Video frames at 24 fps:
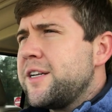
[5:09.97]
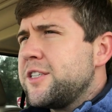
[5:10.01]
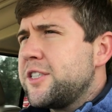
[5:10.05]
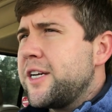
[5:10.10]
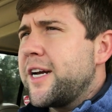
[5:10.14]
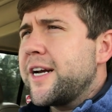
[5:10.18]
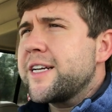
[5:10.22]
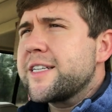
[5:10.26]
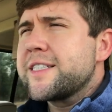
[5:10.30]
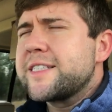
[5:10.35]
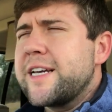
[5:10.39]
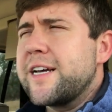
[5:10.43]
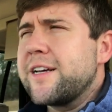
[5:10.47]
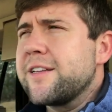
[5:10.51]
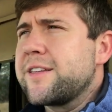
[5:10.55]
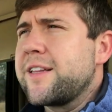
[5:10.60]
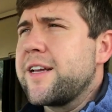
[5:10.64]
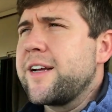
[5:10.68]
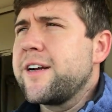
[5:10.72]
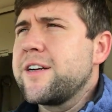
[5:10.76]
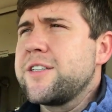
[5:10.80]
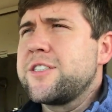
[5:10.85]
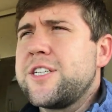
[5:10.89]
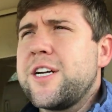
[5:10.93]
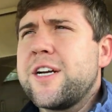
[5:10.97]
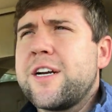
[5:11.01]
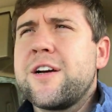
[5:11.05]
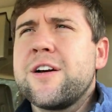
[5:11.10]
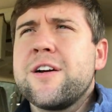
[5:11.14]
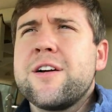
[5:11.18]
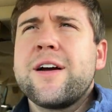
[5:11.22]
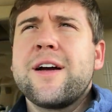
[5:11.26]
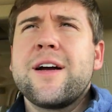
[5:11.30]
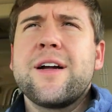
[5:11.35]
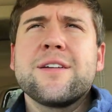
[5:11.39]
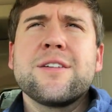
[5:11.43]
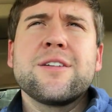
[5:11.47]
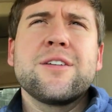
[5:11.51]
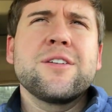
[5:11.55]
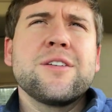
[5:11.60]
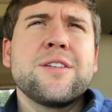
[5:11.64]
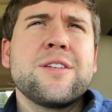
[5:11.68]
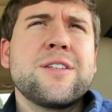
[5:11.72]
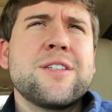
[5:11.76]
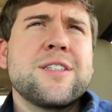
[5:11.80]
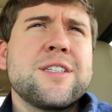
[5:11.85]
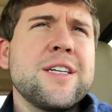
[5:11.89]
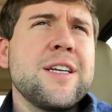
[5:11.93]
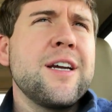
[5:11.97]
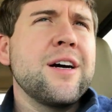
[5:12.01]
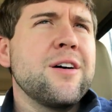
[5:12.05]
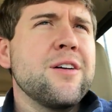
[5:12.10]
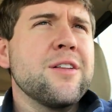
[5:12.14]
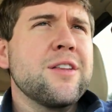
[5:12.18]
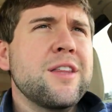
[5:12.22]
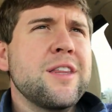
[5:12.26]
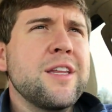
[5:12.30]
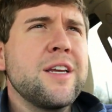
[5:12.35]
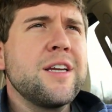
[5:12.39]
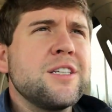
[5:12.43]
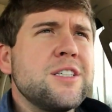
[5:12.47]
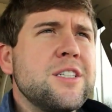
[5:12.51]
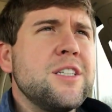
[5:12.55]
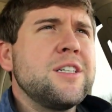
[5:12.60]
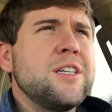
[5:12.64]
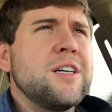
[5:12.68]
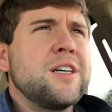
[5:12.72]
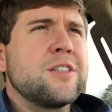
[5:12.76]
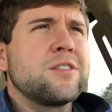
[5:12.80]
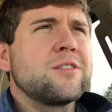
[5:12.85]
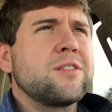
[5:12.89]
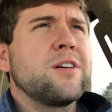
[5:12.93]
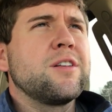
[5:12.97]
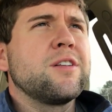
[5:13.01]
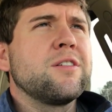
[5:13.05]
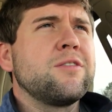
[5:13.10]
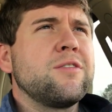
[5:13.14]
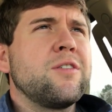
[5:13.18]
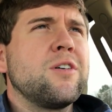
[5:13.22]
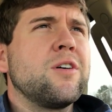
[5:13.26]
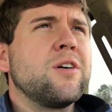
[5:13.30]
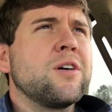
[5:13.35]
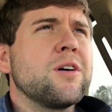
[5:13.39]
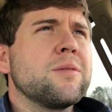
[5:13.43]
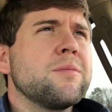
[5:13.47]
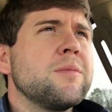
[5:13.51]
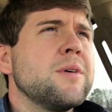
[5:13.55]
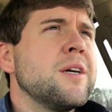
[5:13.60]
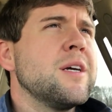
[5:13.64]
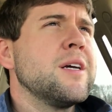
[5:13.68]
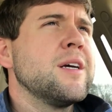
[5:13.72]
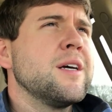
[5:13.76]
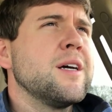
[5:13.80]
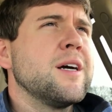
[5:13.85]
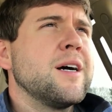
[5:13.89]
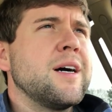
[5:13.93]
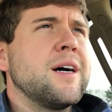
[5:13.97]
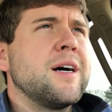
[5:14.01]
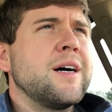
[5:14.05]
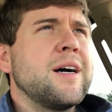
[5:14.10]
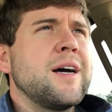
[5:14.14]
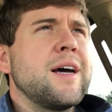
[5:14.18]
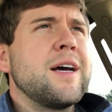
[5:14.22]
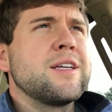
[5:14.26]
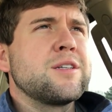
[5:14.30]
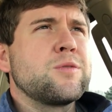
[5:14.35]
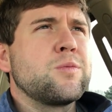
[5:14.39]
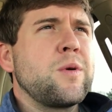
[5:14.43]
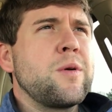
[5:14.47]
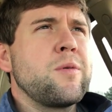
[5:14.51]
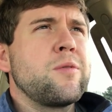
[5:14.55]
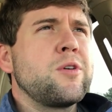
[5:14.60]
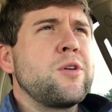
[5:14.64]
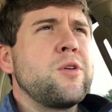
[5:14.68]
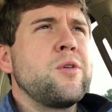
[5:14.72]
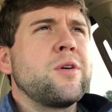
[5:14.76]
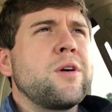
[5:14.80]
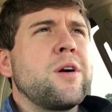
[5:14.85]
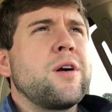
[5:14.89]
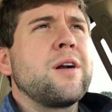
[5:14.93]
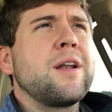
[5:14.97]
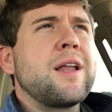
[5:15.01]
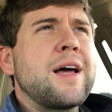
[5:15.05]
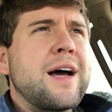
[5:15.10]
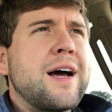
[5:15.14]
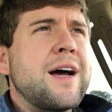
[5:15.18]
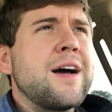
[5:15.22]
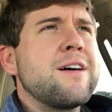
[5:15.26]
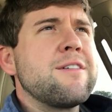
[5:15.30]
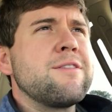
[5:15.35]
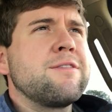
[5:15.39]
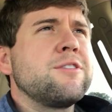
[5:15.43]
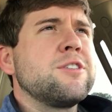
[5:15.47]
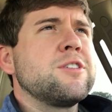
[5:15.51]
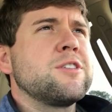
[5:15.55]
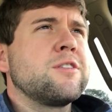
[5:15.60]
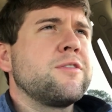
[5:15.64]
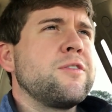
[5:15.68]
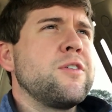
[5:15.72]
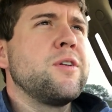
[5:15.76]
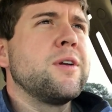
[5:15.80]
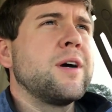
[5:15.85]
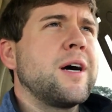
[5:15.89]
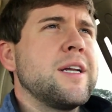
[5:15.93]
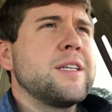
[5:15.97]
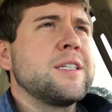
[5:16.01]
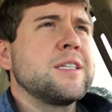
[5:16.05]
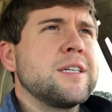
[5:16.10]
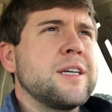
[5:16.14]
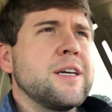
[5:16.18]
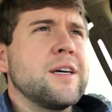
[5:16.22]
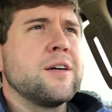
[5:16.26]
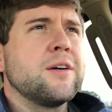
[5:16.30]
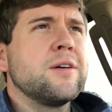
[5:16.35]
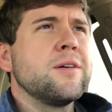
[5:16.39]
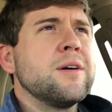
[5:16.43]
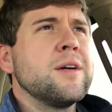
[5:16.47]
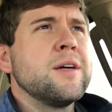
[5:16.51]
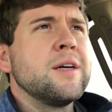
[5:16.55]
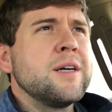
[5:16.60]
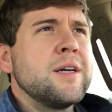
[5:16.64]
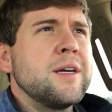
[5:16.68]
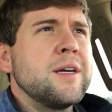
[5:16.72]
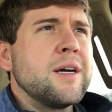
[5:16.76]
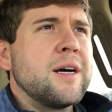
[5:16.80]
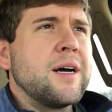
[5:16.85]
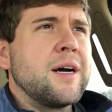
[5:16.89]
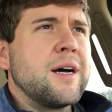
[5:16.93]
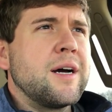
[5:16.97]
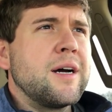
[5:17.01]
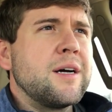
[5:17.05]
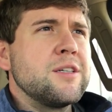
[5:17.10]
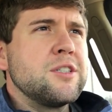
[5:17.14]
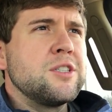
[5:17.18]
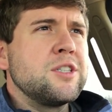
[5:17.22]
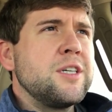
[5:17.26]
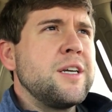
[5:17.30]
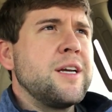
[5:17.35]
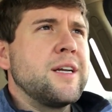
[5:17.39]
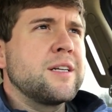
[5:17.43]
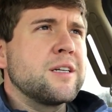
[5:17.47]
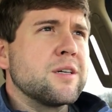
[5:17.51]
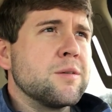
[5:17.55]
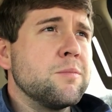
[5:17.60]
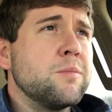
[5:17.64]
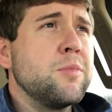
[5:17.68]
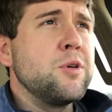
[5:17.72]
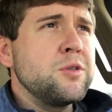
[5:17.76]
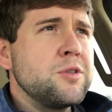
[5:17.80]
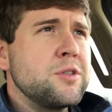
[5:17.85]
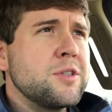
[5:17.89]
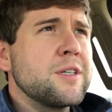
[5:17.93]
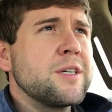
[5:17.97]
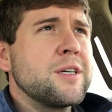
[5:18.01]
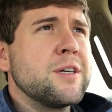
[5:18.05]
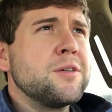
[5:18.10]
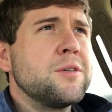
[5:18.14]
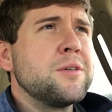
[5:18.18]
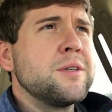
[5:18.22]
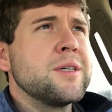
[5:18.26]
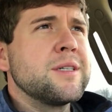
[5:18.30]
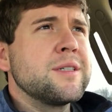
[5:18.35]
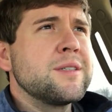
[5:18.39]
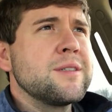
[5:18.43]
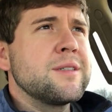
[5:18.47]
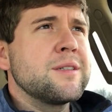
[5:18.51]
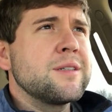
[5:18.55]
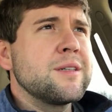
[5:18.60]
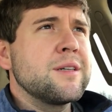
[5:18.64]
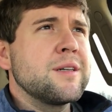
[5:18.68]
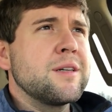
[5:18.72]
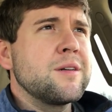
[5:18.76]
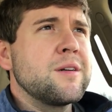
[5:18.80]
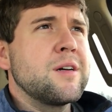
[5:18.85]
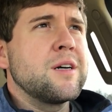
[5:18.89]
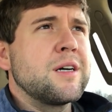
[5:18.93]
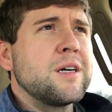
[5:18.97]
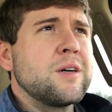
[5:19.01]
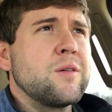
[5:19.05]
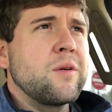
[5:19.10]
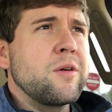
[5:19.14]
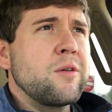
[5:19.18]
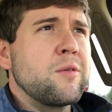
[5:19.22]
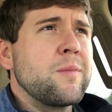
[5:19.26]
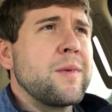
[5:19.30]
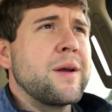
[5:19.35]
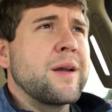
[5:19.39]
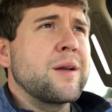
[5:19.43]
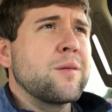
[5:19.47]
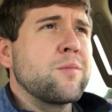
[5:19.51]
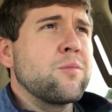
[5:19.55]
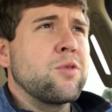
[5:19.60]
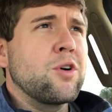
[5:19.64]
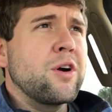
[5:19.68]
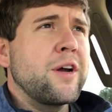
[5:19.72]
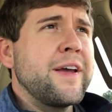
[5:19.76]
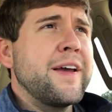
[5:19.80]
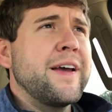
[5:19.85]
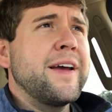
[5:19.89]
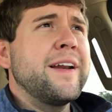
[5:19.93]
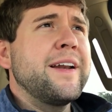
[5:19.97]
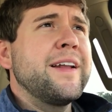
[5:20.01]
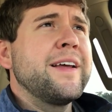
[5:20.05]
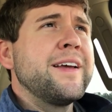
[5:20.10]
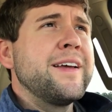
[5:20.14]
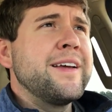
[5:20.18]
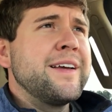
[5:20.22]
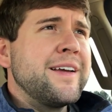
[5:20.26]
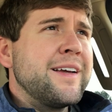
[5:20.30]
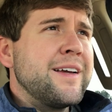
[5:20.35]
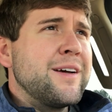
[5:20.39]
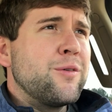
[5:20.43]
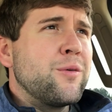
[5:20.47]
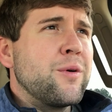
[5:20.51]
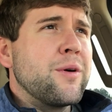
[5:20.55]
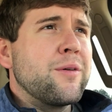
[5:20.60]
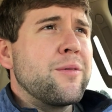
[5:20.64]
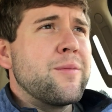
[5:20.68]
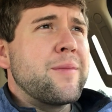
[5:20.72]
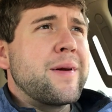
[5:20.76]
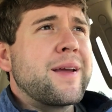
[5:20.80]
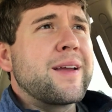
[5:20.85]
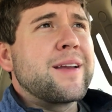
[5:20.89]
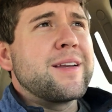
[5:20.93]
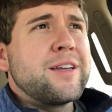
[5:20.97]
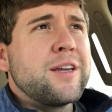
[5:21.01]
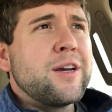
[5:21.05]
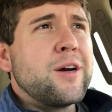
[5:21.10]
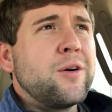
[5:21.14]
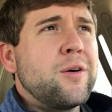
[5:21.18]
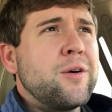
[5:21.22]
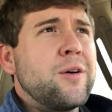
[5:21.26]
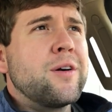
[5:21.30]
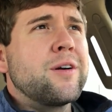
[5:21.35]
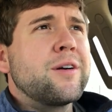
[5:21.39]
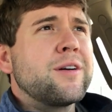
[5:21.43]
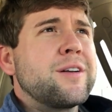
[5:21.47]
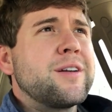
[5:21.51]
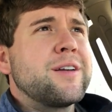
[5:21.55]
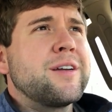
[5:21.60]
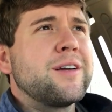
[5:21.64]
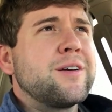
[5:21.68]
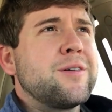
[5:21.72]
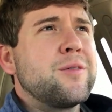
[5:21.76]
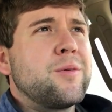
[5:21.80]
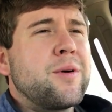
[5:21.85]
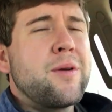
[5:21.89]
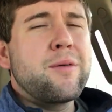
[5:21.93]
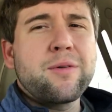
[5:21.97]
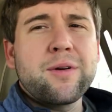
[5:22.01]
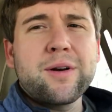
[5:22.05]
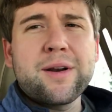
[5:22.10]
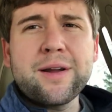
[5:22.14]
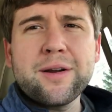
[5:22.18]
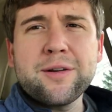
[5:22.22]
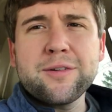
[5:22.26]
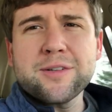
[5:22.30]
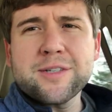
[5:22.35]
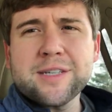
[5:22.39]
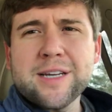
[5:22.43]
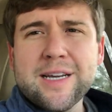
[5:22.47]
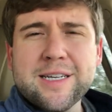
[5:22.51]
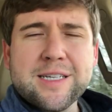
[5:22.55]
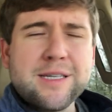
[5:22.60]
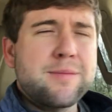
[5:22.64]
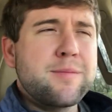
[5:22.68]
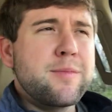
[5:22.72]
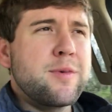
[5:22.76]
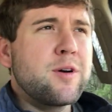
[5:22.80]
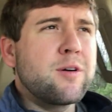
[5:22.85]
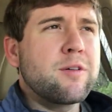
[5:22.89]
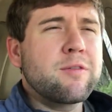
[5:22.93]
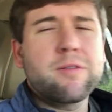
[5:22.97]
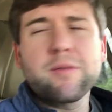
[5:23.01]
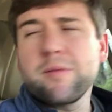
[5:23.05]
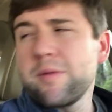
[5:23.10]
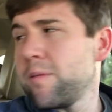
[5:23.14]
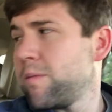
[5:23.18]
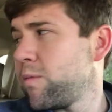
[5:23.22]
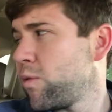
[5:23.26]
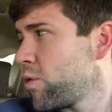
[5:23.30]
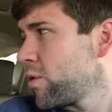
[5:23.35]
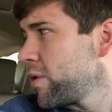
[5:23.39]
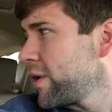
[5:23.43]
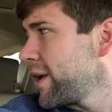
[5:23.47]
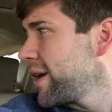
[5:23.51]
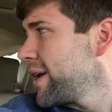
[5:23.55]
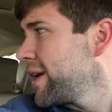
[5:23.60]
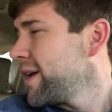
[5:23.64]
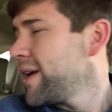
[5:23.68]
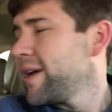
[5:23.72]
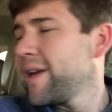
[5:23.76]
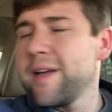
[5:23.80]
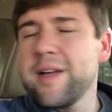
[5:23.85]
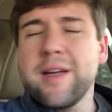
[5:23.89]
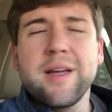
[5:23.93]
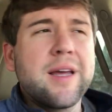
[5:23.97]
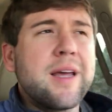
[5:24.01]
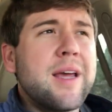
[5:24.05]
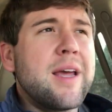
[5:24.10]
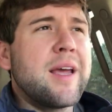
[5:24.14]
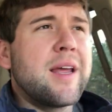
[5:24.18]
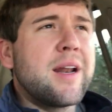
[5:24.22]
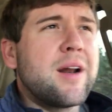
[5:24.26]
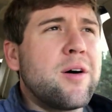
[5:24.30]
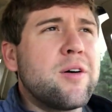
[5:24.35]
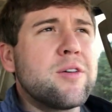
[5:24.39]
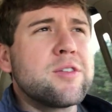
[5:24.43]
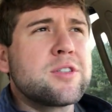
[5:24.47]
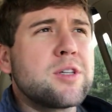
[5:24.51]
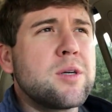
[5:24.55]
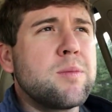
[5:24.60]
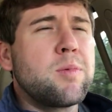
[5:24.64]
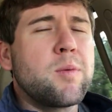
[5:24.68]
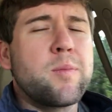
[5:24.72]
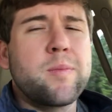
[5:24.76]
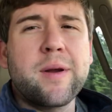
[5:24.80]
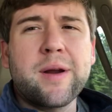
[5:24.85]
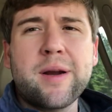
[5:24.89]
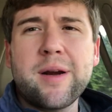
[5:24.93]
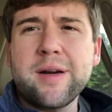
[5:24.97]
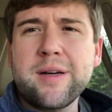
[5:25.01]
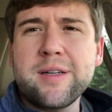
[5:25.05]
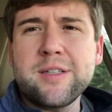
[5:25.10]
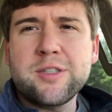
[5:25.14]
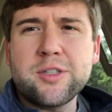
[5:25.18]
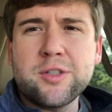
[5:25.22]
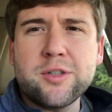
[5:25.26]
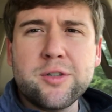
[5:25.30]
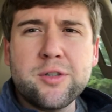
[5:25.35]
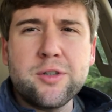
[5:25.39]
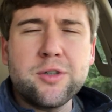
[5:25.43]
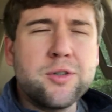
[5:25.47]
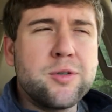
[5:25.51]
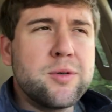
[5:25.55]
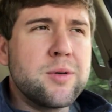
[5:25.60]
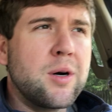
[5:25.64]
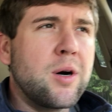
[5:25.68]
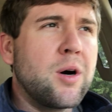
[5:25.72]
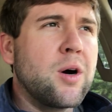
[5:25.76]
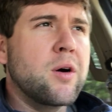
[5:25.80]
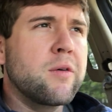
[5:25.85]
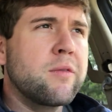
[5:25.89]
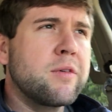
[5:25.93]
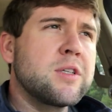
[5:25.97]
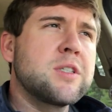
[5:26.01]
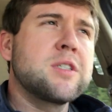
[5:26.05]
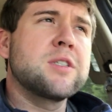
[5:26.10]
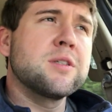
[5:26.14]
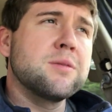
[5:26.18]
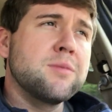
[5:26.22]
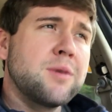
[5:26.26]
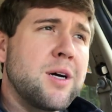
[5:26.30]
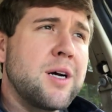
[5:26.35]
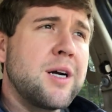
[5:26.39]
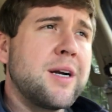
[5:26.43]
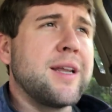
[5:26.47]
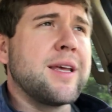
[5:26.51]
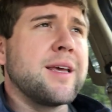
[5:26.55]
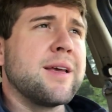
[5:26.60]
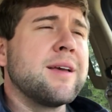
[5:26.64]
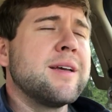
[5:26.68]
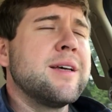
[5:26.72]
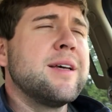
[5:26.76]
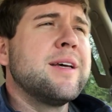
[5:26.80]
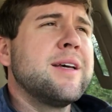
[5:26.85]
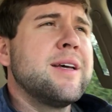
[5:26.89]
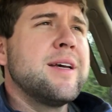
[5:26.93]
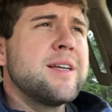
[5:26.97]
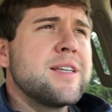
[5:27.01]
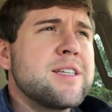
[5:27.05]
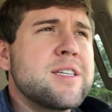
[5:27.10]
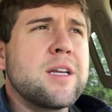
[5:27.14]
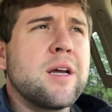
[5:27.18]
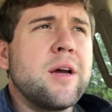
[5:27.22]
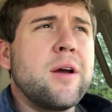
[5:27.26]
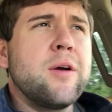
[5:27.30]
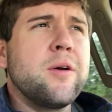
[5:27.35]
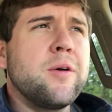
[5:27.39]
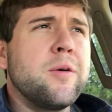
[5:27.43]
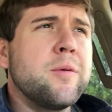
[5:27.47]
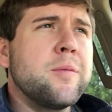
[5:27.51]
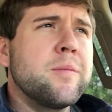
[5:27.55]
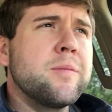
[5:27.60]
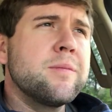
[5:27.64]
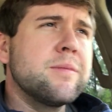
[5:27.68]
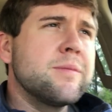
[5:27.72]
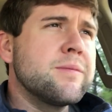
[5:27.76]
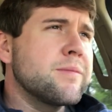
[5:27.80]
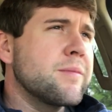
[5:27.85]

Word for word: check us out there check her out see all the things she does around the farm uh, as we were doing our live just a few nights ago uh, she had kombucha going uh, we were making bread we were making yogurt we were downsizing milk from the morning and also preparing to harvest some honey so